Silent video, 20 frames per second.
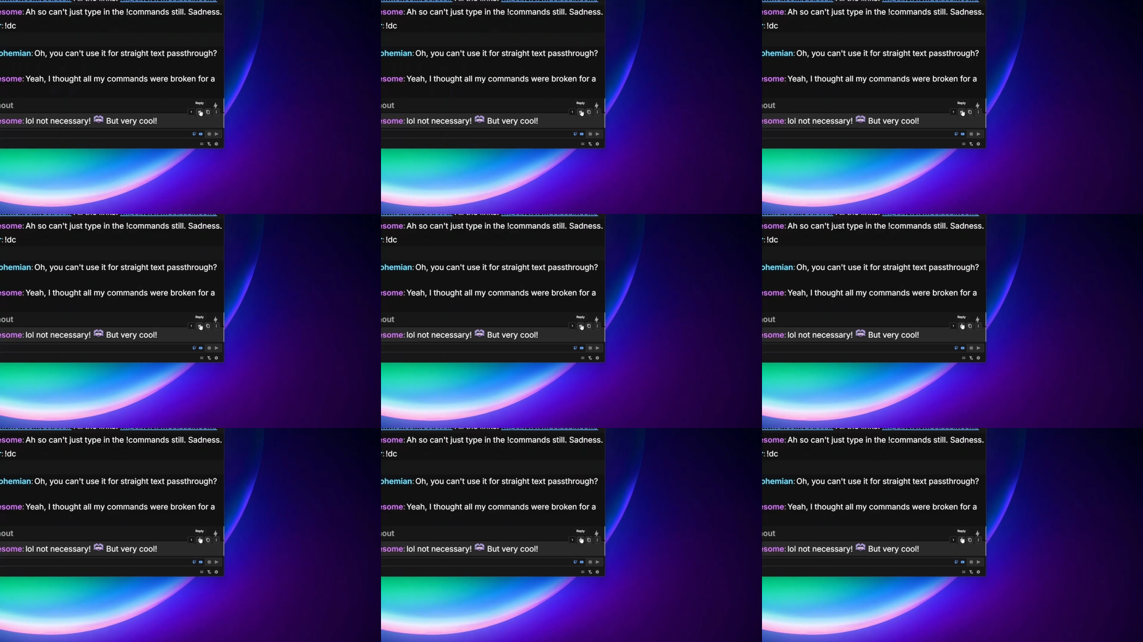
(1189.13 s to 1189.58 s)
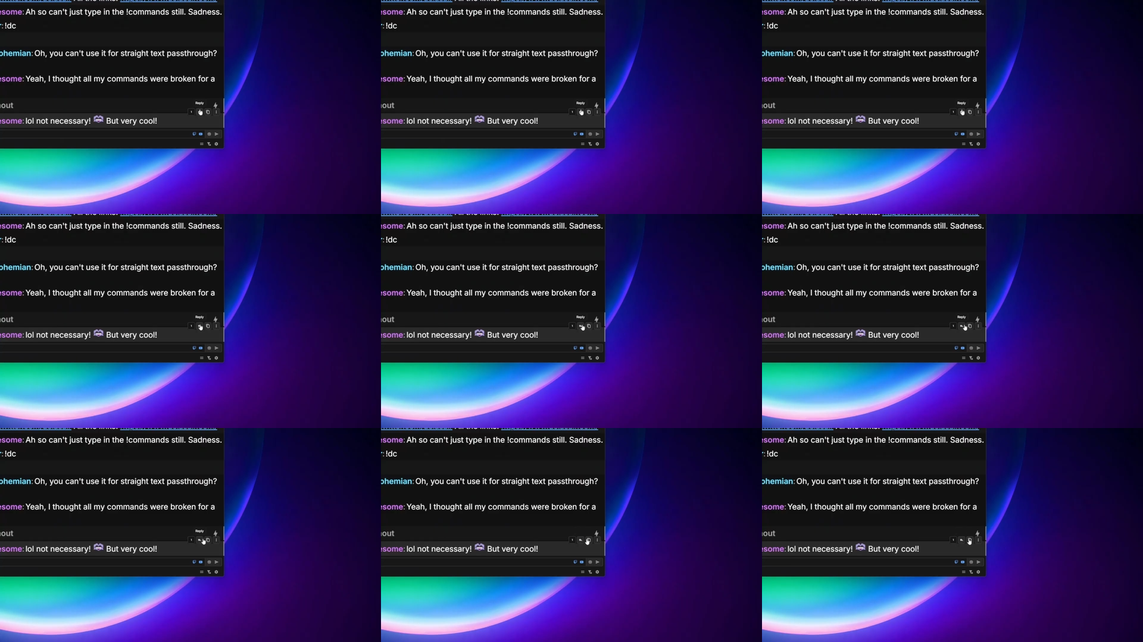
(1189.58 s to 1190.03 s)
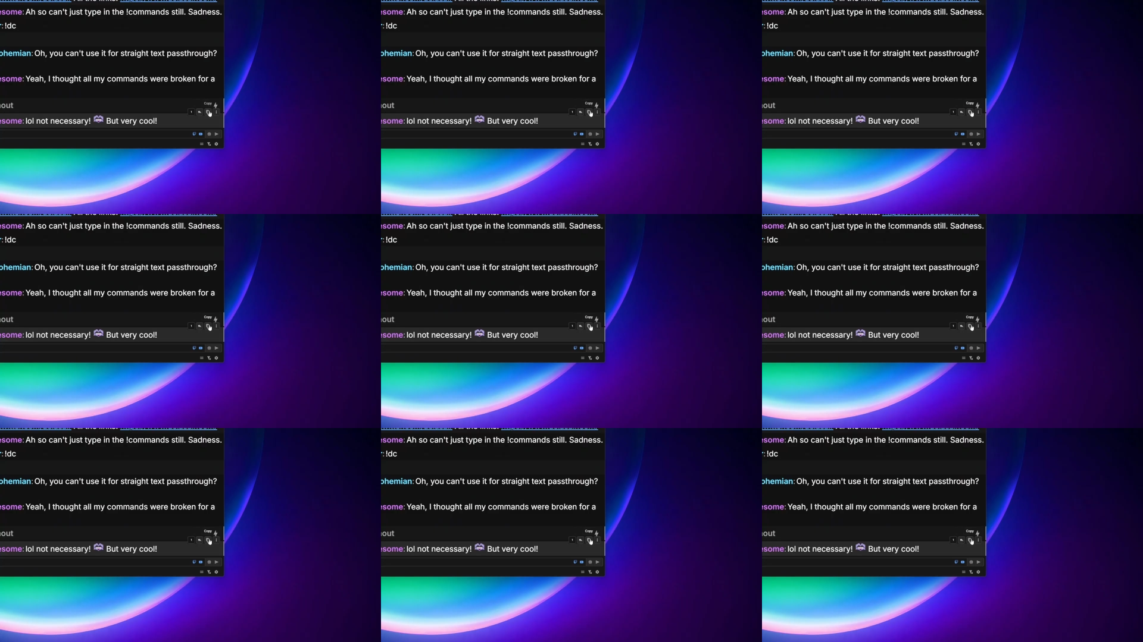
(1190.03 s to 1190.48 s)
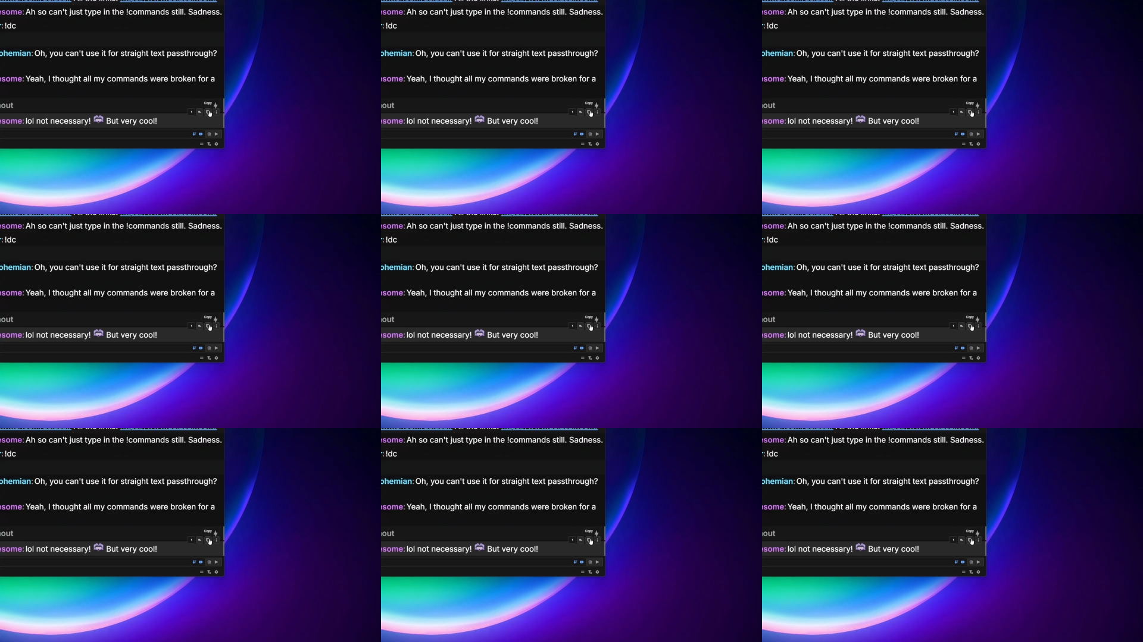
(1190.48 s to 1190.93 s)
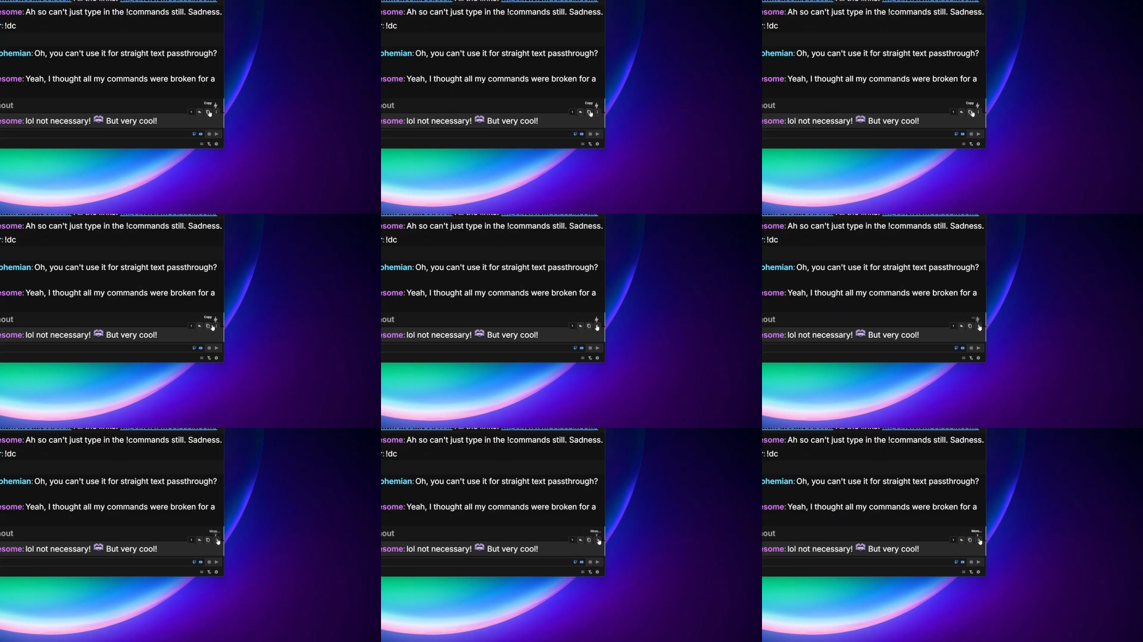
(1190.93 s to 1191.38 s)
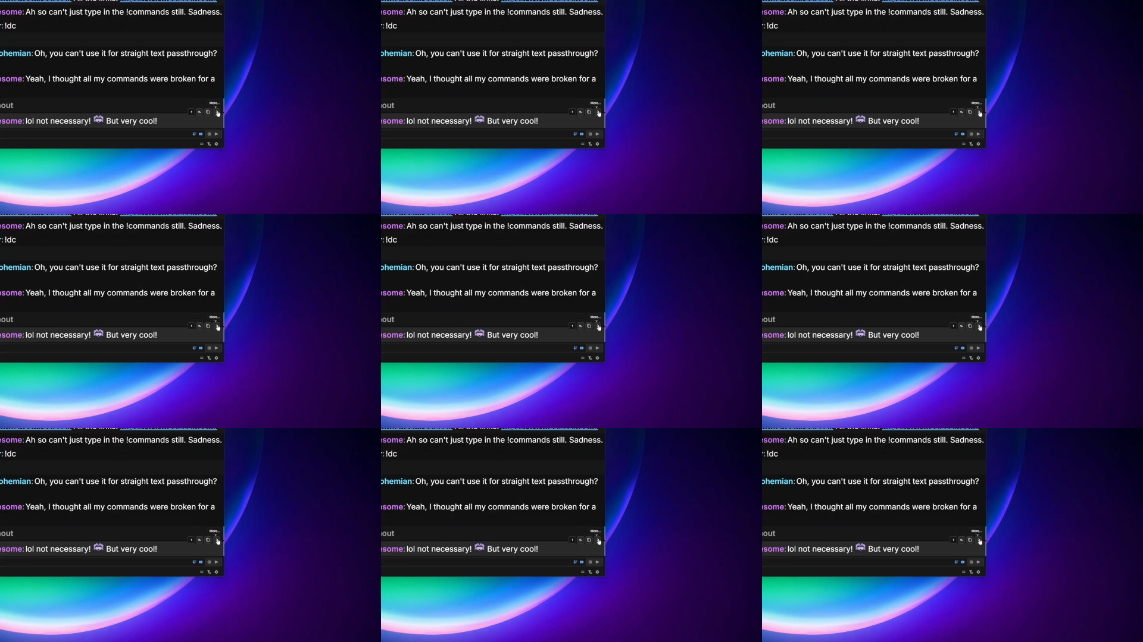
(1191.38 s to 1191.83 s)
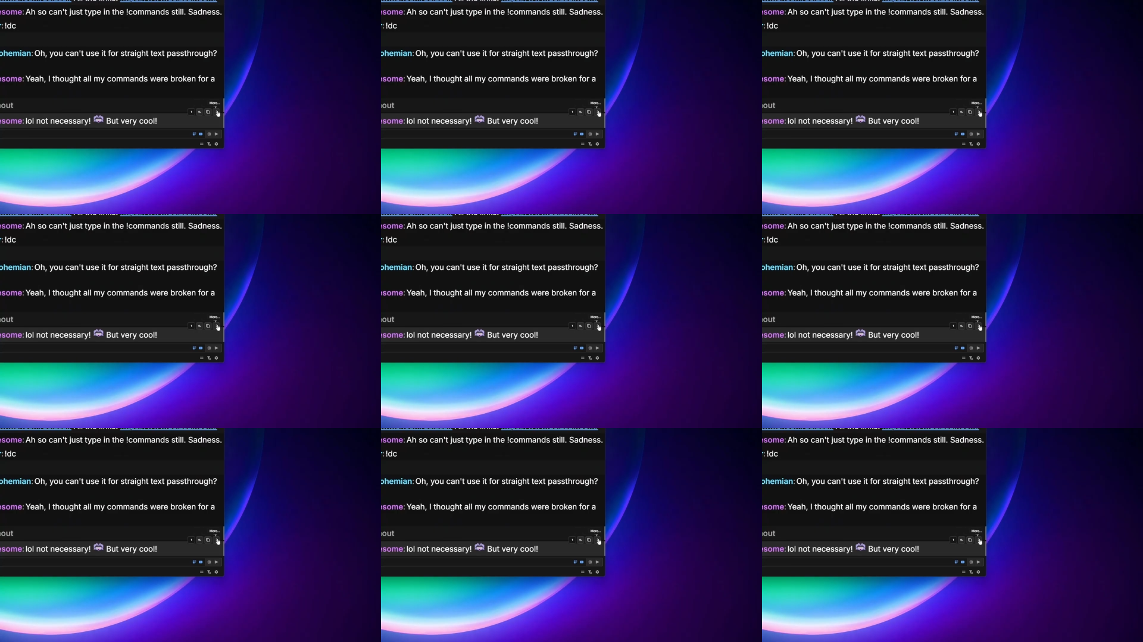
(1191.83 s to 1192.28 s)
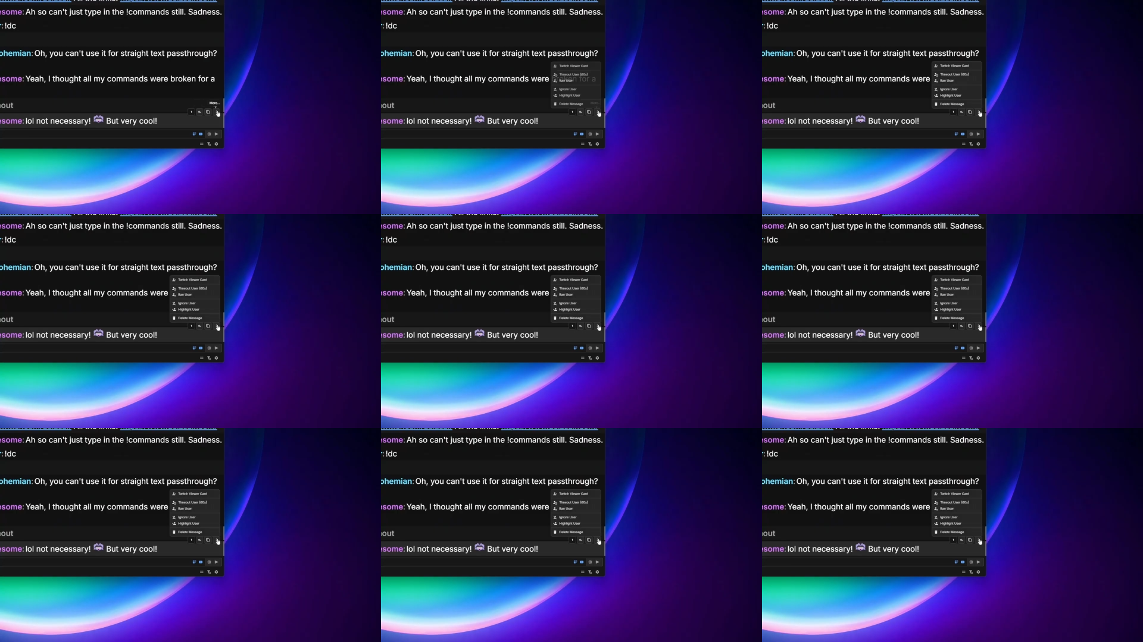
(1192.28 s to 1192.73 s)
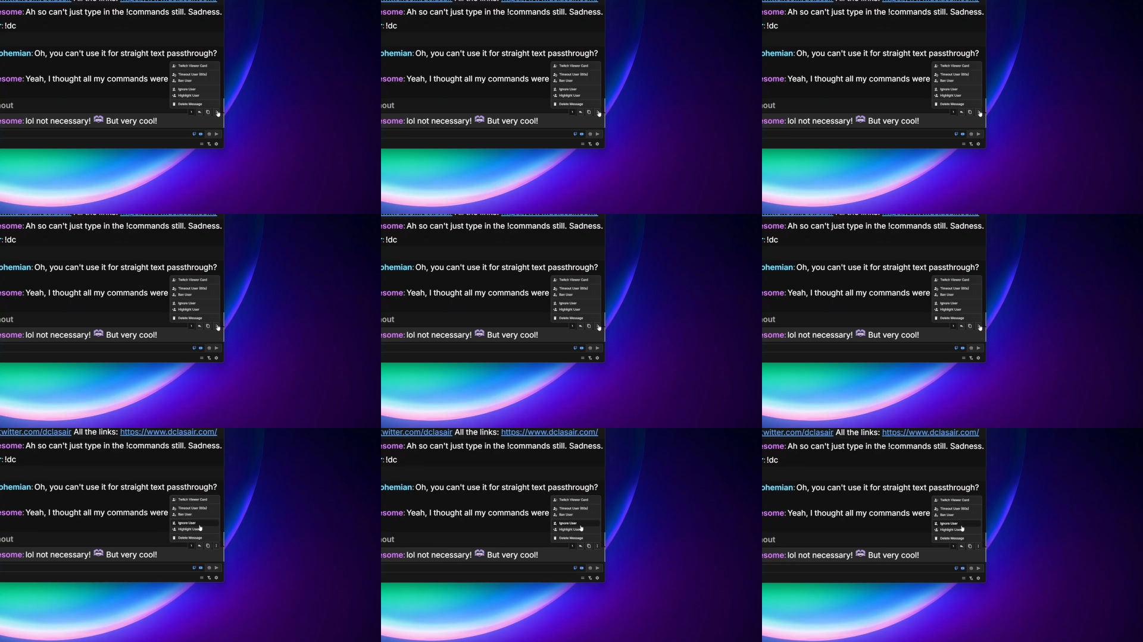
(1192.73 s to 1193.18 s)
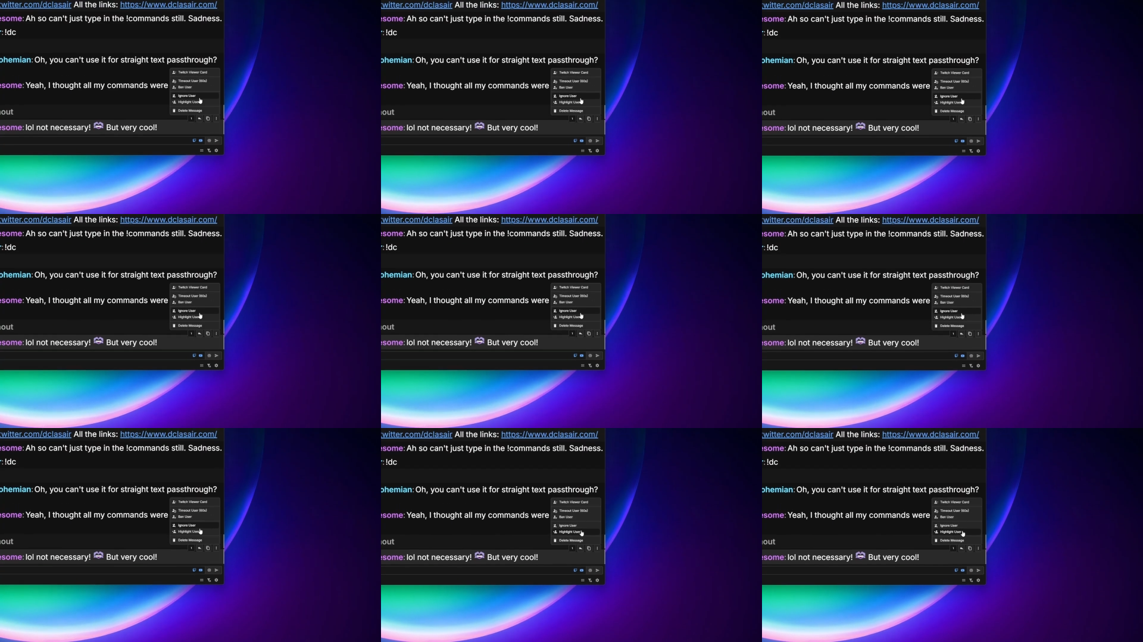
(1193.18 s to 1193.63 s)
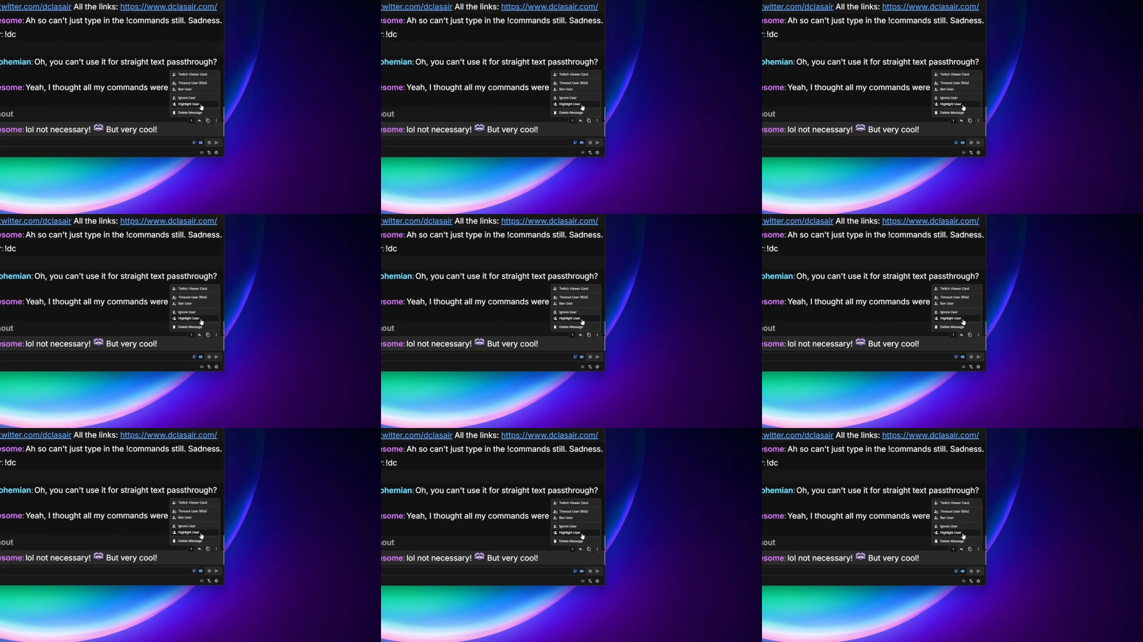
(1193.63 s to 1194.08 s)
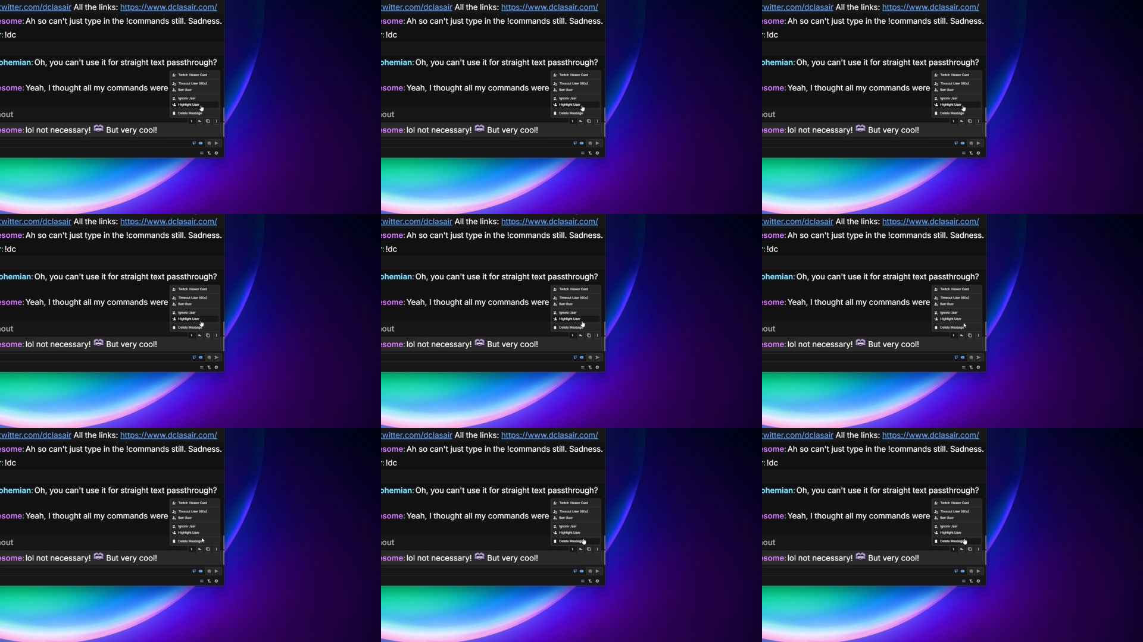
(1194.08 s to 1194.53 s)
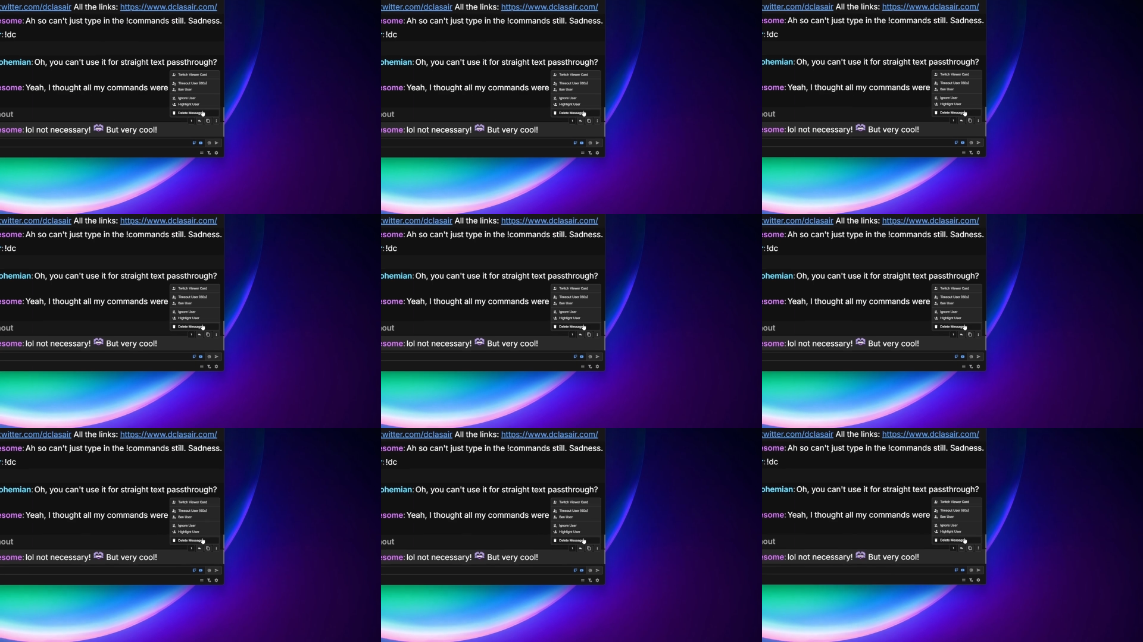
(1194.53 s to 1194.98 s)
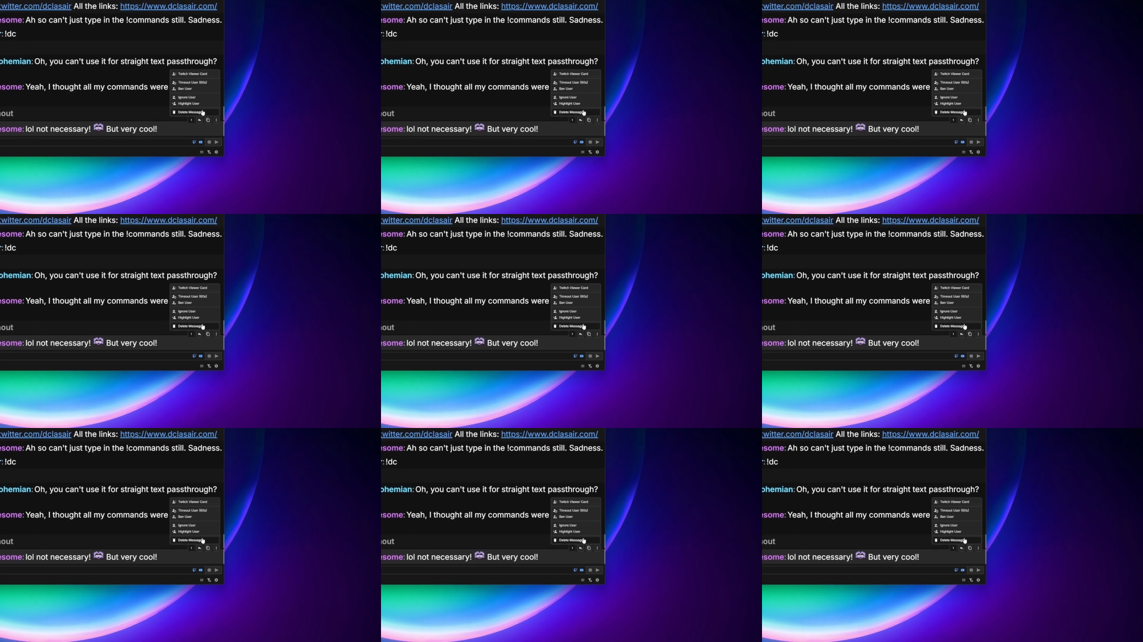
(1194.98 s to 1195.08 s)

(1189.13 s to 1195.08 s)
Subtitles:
Nobody's mouth can be seen.